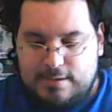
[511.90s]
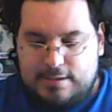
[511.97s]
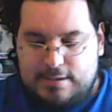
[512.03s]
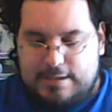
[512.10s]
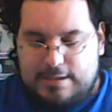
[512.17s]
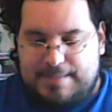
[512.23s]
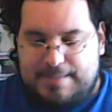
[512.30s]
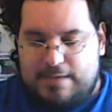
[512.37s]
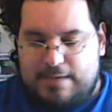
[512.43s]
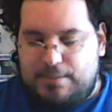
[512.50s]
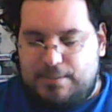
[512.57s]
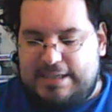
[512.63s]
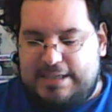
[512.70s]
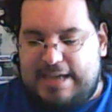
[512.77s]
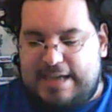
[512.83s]
I mean, I don't
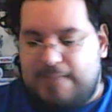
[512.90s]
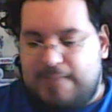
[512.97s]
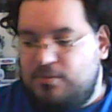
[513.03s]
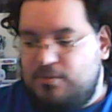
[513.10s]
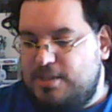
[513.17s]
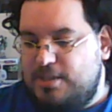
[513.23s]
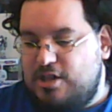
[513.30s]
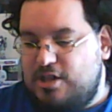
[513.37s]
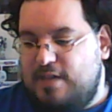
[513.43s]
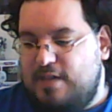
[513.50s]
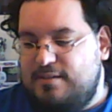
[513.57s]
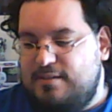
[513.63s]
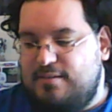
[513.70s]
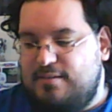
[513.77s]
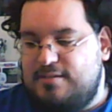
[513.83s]
really game too much on
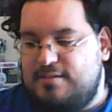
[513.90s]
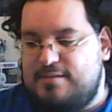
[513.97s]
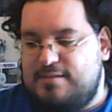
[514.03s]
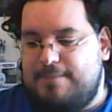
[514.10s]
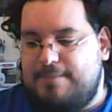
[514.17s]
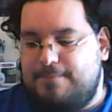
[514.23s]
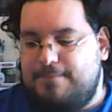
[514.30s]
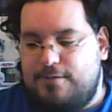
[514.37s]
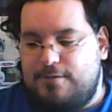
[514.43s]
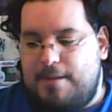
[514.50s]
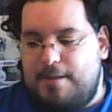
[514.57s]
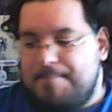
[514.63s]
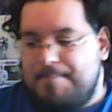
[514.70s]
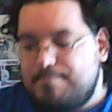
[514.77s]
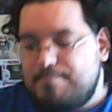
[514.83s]
this except
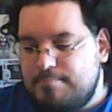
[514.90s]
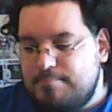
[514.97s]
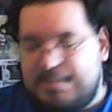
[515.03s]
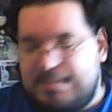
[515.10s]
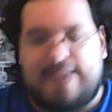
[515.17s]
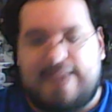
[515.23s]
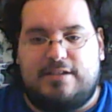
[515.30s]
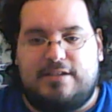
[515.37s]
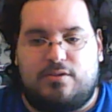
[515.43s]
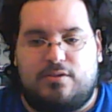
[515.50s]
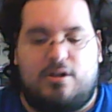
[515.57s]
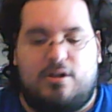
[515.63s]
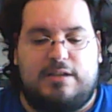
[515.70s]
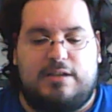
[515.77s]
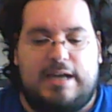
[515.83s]
for Black Desert
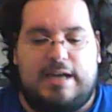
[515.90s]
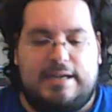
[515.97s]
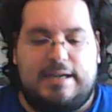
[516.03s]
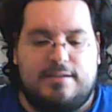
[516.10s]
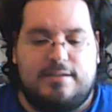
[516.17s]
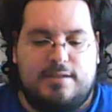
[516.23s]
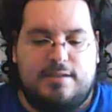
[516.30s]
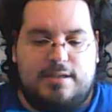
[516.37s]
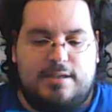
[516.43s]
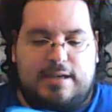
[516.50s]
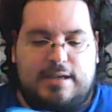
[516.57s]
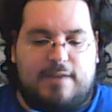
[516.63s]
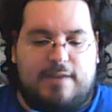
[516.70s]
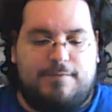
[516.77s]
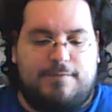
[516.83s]
Online
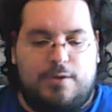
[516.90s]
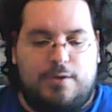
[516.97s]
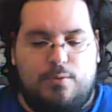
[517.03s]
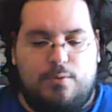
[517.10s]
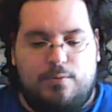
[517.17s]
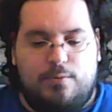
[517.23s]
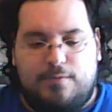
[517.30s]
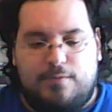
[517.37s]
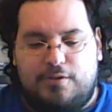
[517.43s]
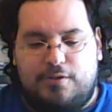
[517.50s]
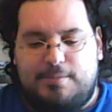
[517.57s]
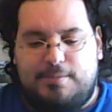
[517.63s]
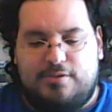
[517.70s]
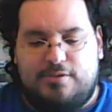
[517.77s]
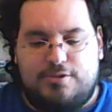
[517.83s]
and a few
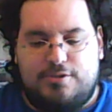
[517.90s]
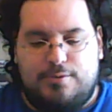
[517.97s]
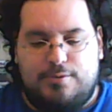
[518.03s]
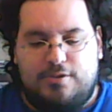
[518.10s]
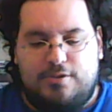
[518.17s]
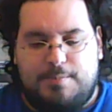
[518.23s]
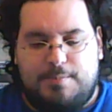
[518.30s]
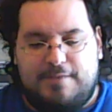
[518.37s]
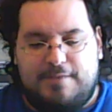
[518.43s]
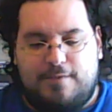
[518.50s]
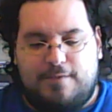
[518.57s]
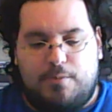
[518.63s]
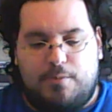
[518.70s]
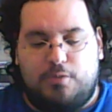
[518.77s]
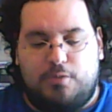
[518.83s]
first-person shooters, but for
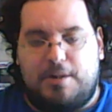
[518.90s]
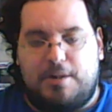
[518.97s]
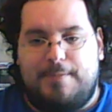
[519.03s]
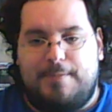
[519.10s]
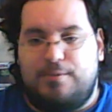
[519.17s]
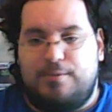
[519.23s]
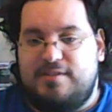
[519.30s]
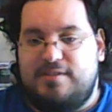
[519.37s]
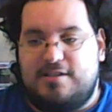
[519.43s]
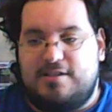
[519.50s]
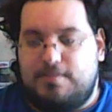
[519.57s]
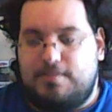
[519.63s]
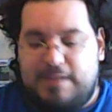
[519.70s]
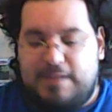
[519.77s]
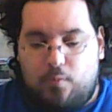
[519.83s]
the most part, I've been recently
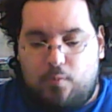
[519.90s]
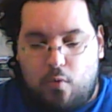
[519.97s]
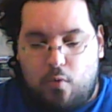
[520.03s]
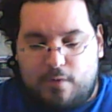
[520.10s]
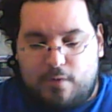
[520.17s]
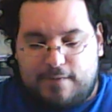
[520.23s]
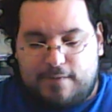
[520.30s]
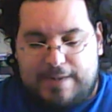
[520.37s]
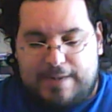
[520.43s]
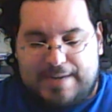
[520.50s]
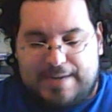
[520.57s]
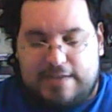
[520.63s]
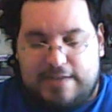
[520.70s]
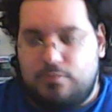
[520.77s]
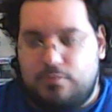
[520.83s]
just playing Warframe, and
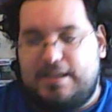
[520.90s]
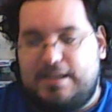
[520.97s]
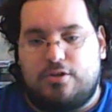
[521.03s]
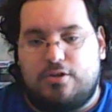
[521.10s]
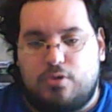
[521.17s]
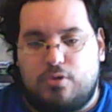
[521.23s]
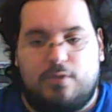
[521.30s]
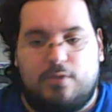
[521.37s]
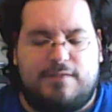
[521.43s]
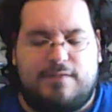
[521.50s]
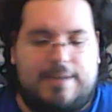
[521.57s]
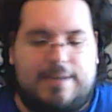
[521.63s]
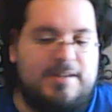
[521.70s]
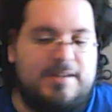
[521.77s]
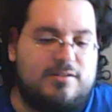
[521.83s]
I use my controller for
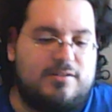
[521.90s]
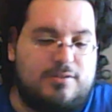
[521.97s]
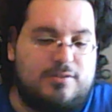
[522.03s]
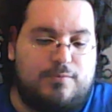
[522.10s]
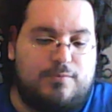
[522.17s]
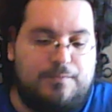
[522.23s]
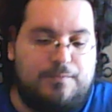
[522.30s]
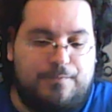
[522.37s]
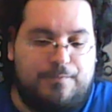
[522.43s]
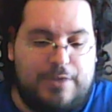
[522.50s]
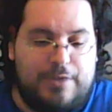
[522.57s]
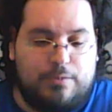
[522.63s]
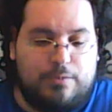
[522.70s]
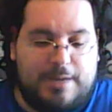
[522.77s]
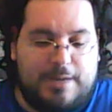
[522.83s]
that because it just
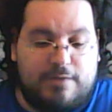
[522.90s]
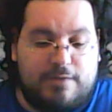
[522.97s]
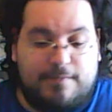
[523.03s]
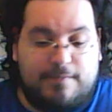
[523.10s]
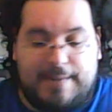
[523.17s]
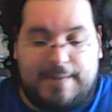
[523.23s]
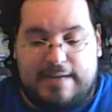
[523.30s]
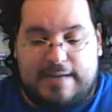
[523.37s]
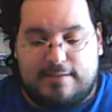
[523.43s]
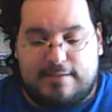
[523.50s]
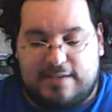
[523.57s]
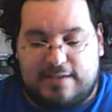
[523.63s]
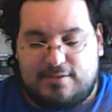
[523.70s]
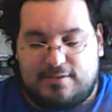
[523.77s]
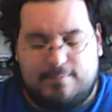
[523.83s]
feels better for me.
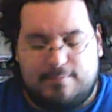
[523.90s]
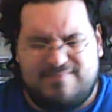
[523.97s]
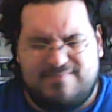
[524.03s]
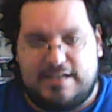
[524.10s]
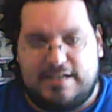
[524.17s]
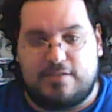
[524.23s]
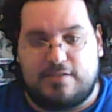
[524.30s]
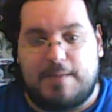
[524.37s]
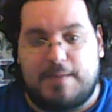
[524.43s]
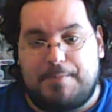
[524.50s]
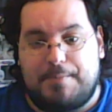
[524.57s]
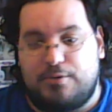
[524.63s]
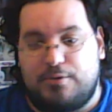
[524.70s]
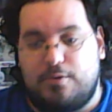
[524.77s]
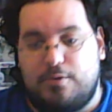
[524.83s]
That's just my
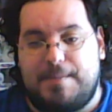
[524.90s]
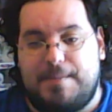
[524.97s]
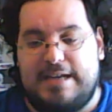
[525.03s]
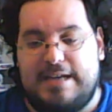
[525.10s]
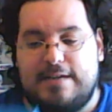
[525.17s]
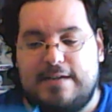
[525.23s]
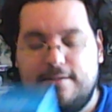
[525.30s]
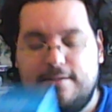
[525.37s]
personal opinion.